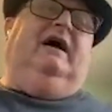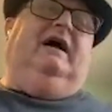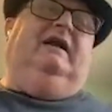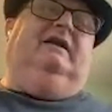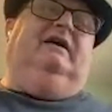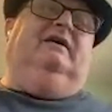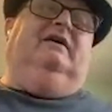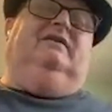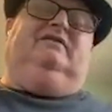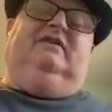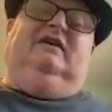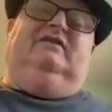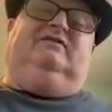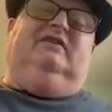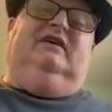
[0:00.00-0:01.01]
And
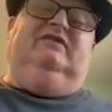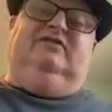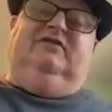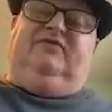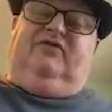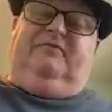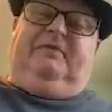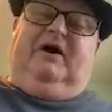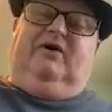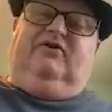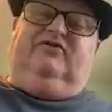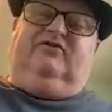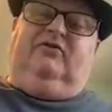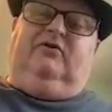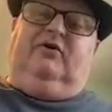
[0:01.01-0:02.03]
it's easy for the
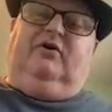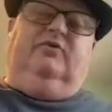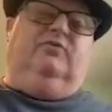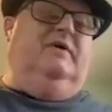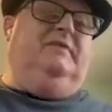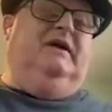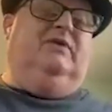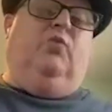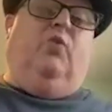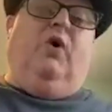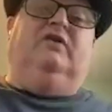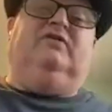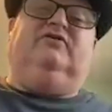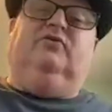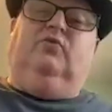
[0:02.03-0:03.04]
parents to learn. We meet
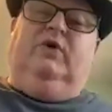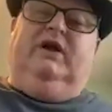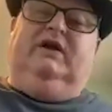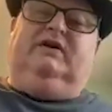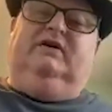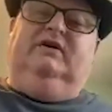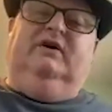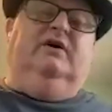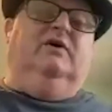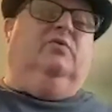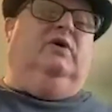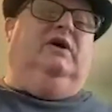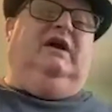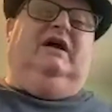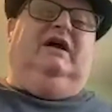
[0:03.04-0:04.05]
once a week,
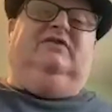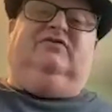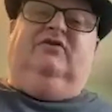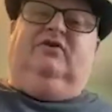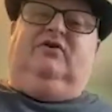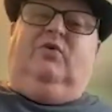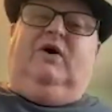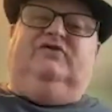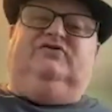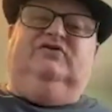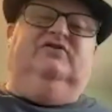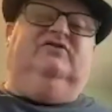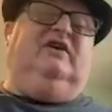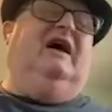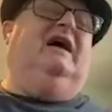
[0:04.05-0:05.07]
we answer their
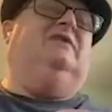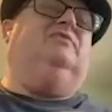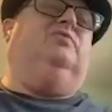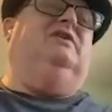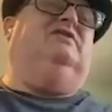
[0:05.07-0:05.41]
questions, and